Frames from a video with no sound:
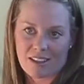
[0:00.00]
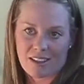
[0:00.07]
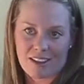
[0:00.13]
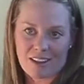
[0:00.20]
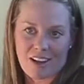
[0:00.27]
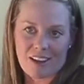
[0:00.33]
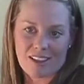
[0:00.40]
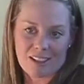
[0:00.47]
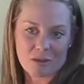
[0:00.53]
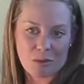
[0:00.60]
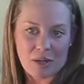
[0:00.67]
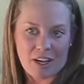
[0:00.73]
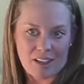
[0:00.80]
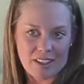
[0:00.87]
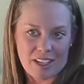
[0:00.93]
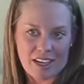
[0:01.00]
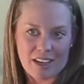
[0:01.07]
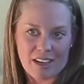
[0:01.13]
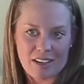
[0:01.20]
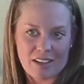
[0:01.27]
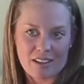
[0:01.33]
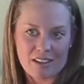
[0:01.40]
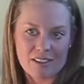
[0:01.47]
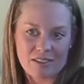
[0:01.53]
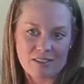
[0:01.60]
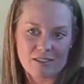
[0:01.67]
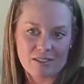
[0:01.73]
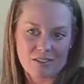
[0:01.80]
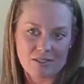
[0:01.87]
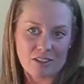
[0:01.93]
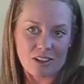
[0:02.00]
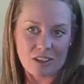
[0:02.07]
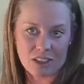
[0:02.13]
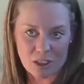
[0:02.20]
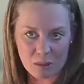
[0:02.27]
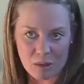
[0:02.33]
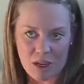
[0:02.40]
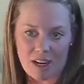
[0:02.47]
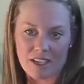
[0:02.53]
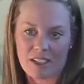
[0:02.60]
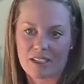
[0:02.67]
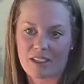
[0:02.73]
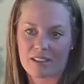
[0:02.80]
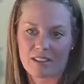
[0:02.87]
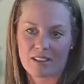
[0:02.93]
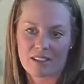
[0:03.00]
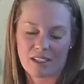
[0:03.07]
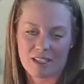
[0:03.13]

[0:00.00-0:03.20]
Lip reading: a lot less wear and tear on your body, and